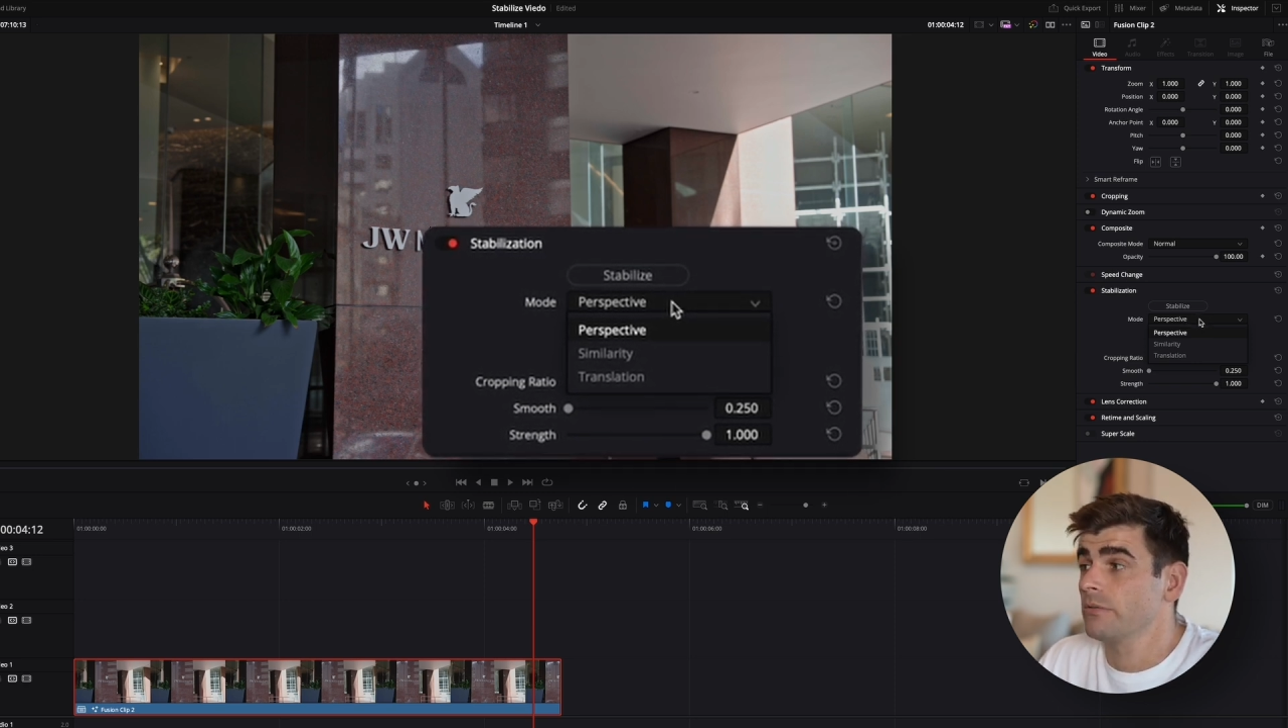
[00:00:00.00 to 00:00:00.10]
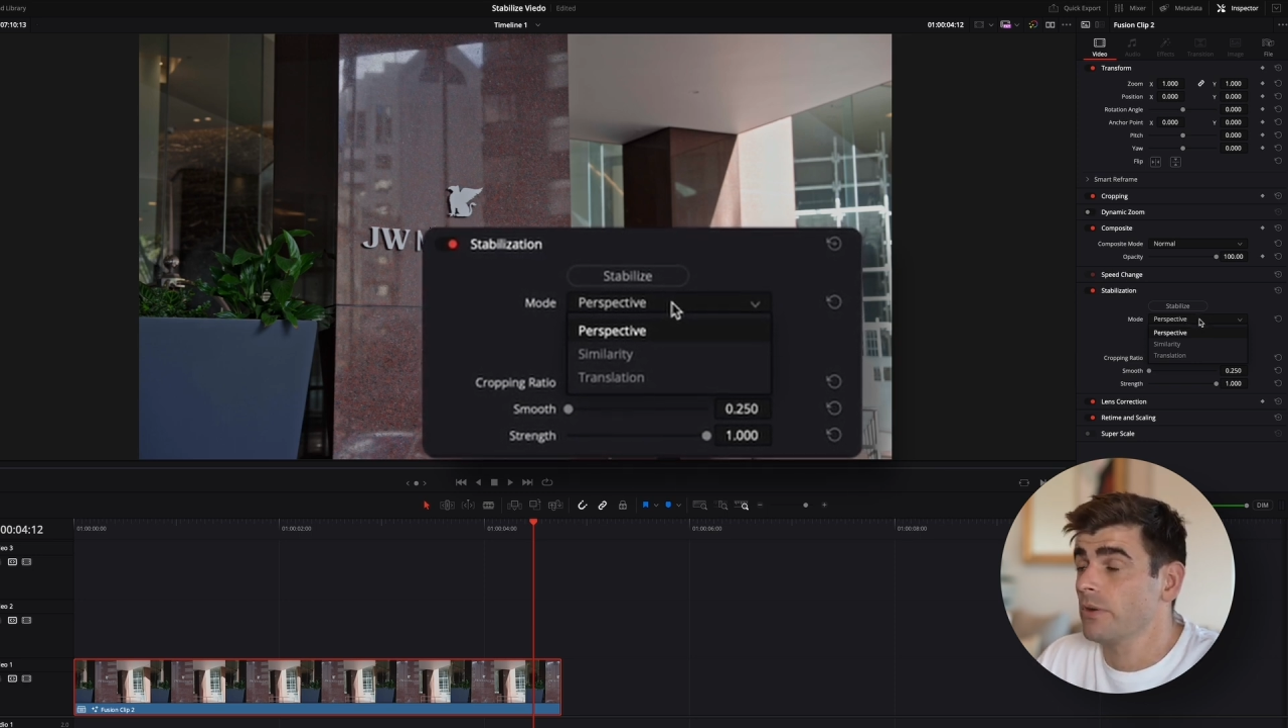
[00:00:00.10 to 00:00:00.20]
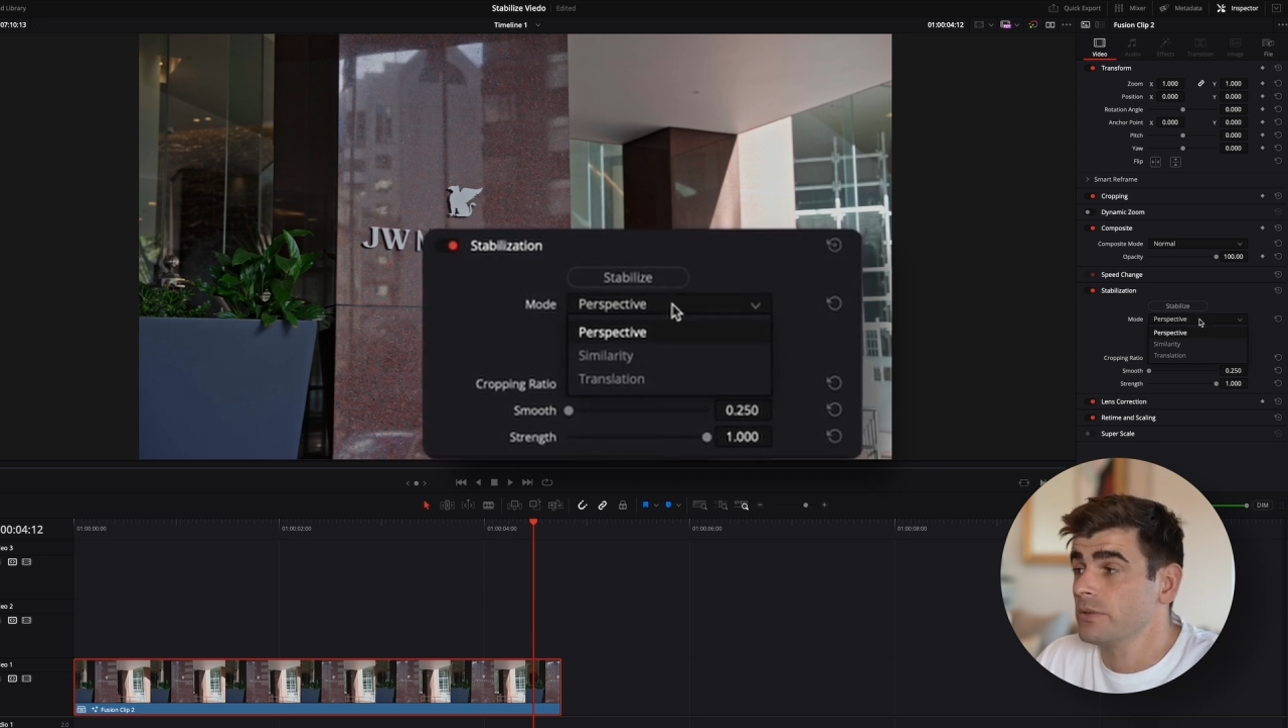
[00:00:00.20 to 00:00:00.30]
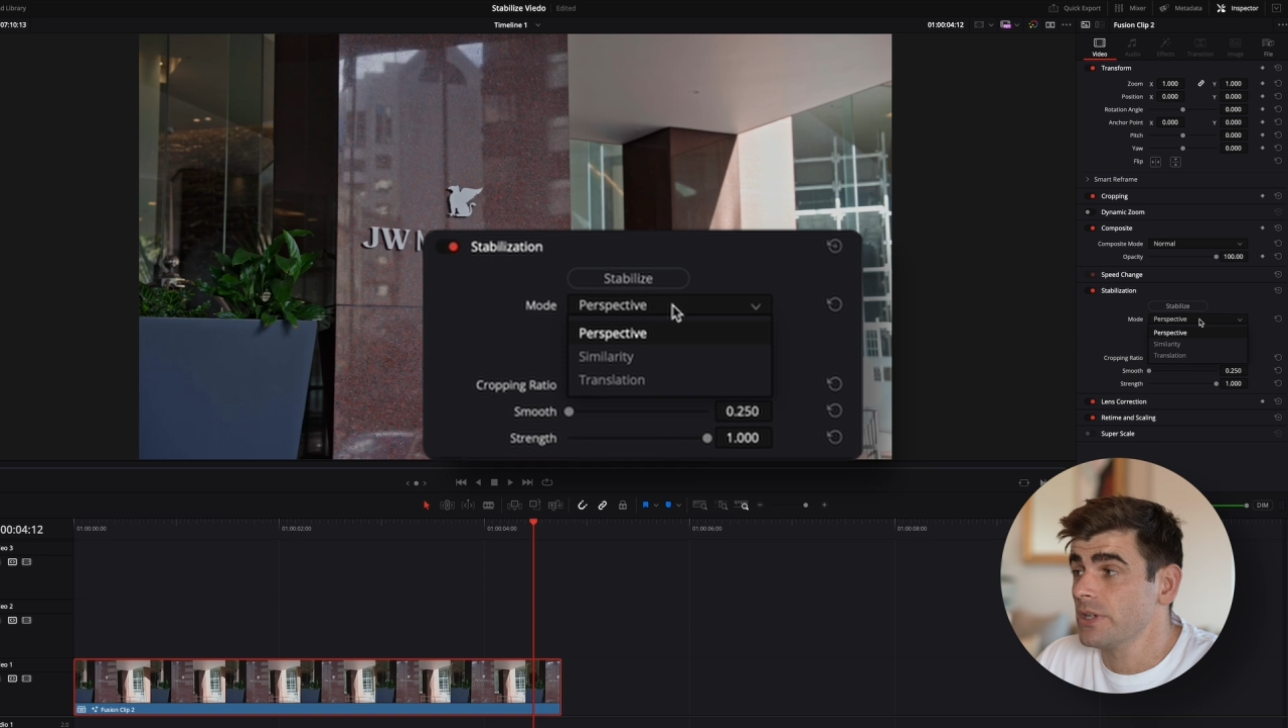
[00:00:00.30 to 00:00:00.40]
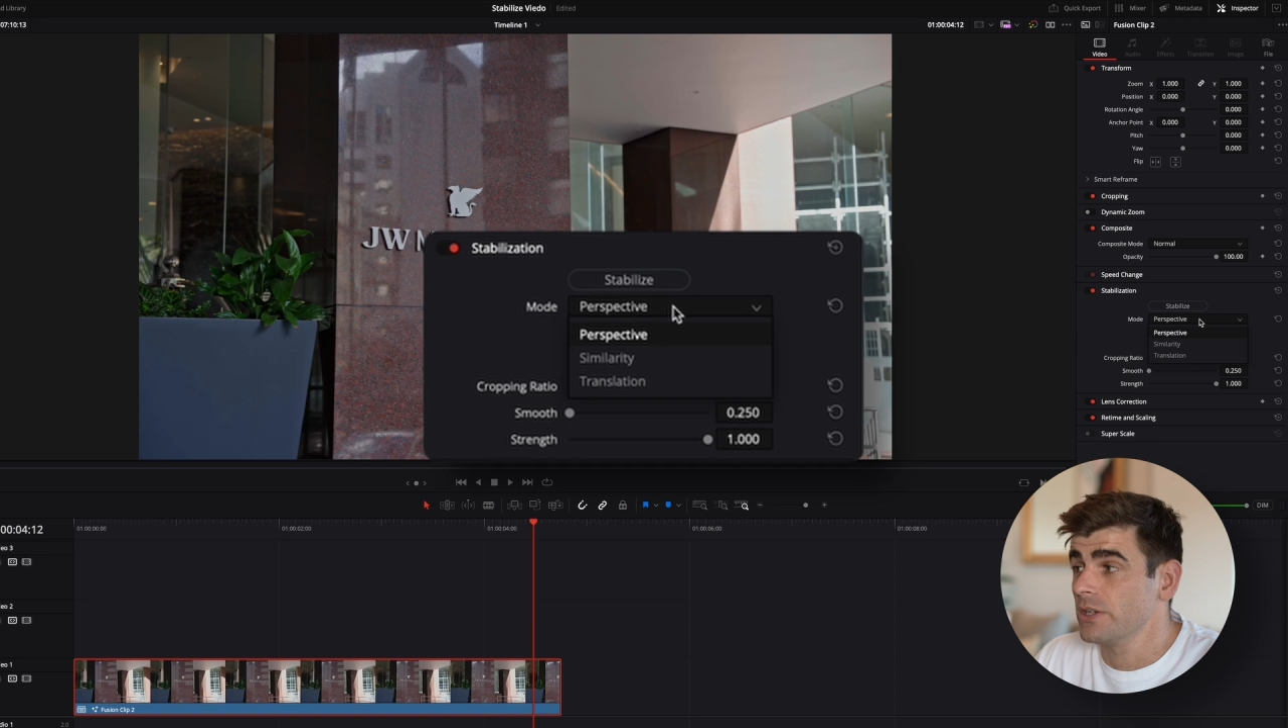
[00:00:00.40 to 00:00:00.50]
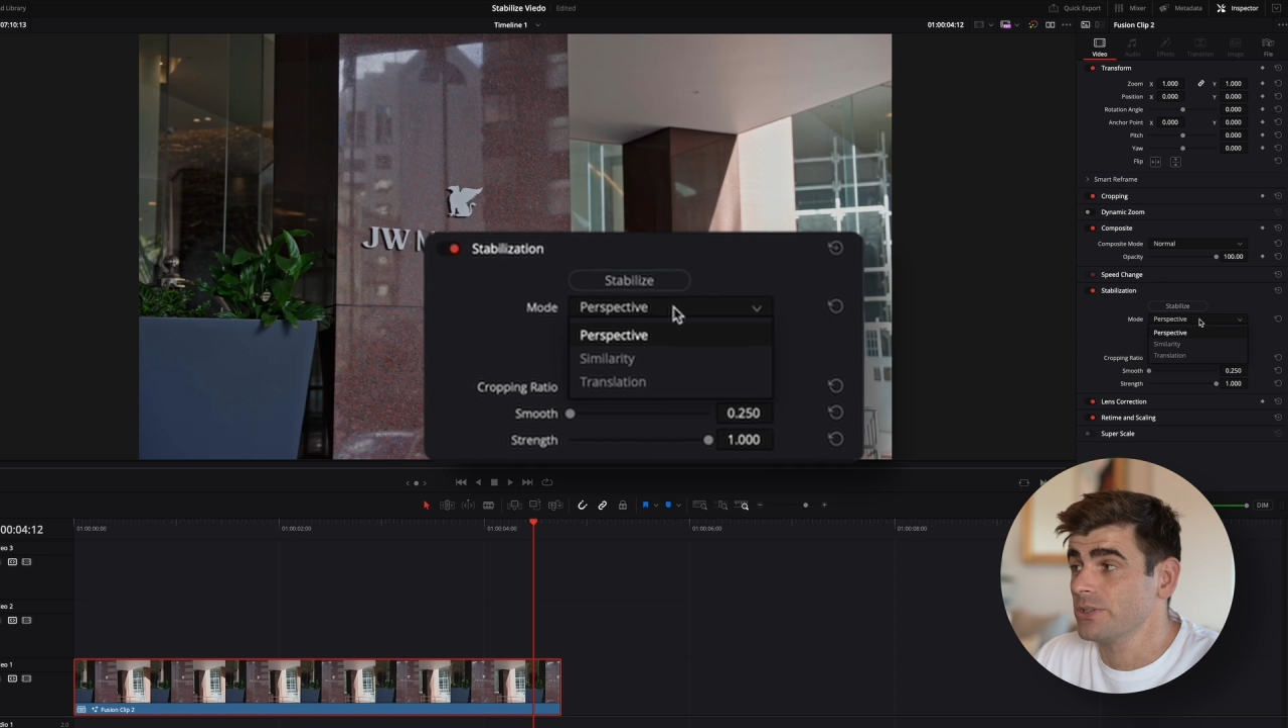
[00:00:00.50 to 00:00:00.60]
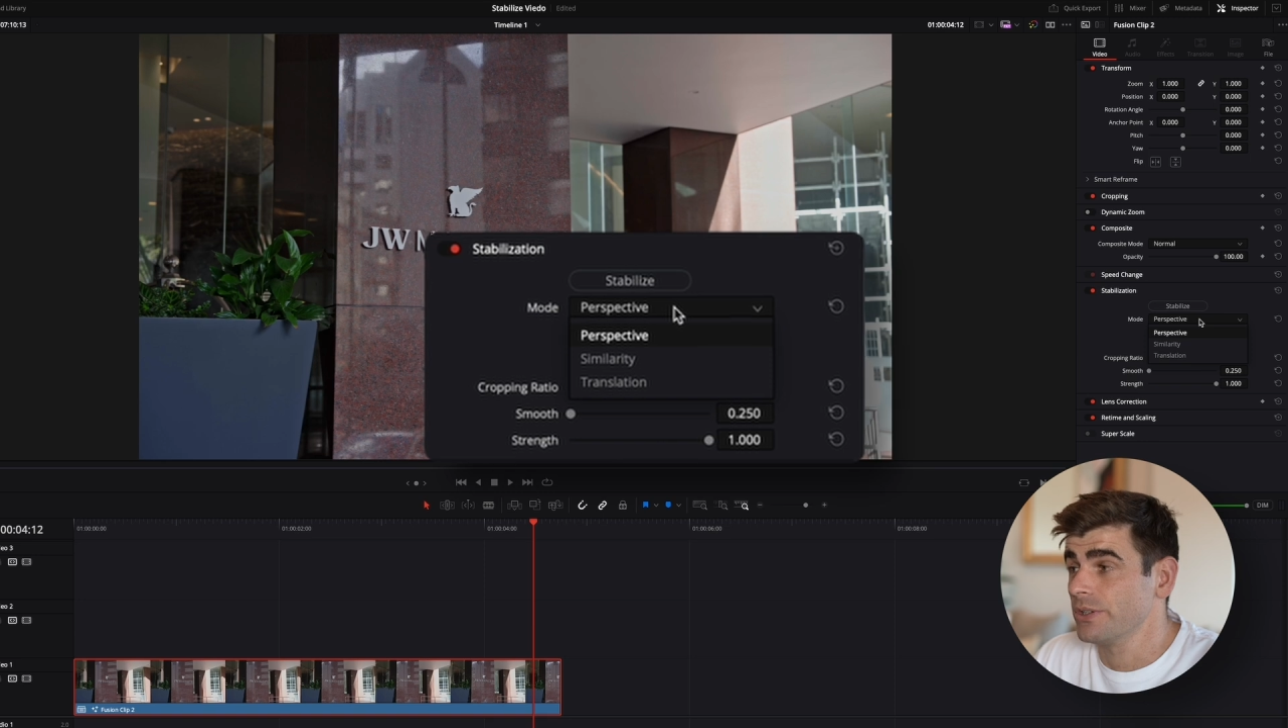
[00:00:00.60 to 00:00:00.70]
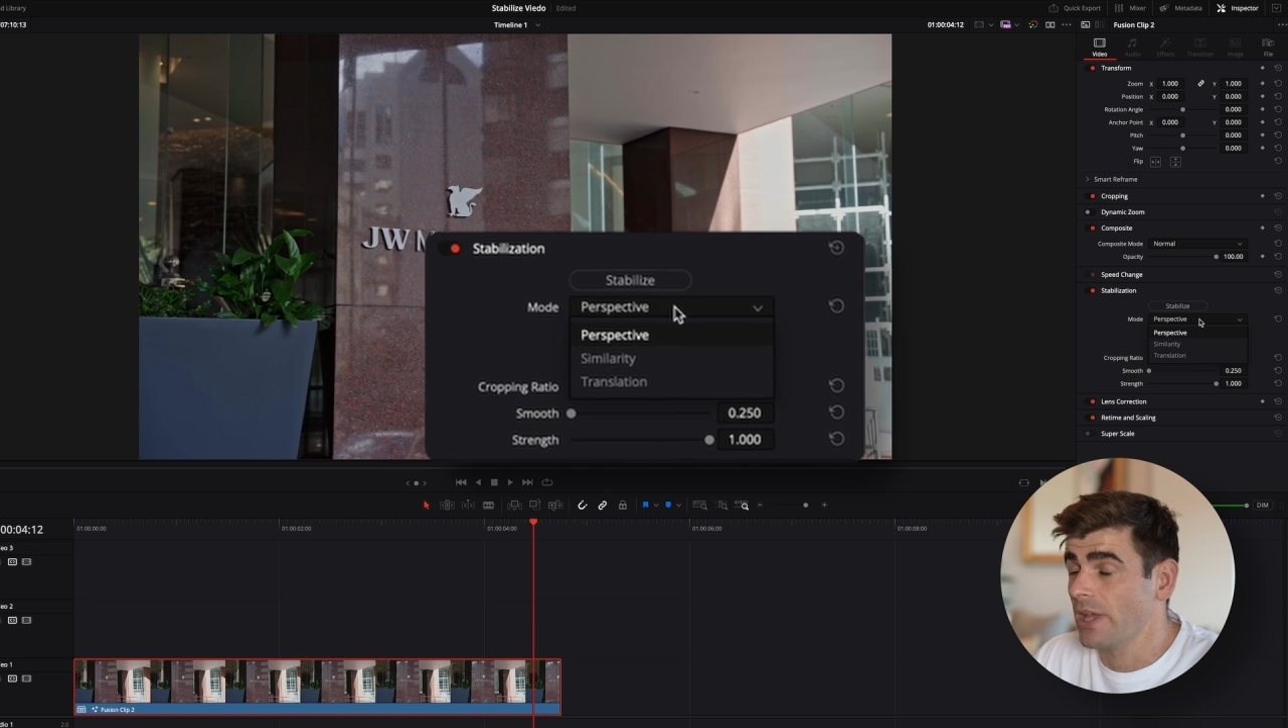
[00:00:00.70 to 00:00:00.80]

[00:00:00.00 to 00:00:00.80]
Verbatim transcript: rotation,